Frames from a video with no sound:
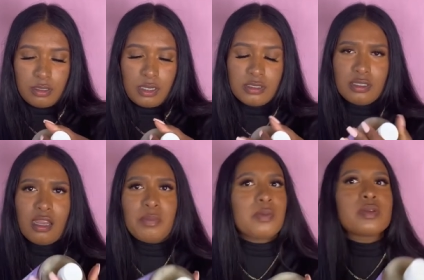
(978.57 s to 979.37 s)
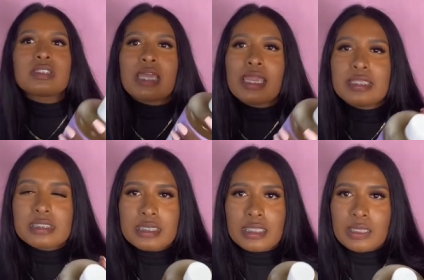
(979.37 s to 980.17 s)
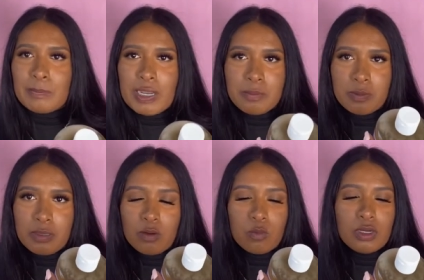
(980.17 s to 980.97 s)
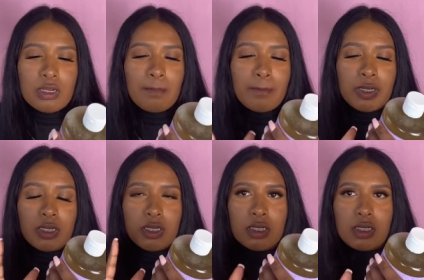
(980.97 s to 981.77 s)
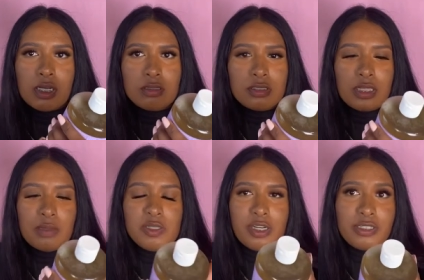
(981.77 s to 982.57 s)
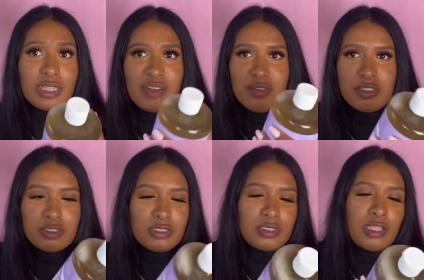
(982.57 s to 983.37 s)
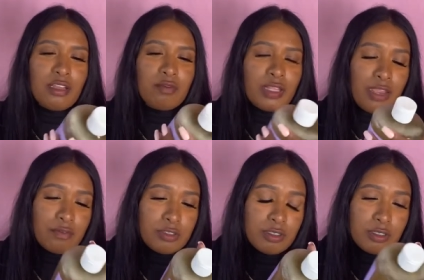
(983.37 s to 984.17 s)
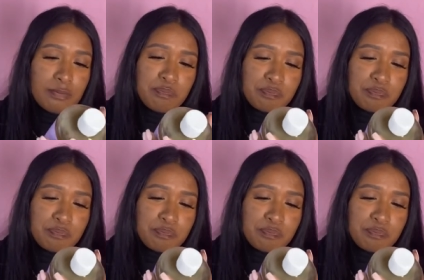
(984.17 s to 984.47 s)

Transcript: I saw people saying to get the peppermint one, but I was like, let me try the lavender since I love lavender.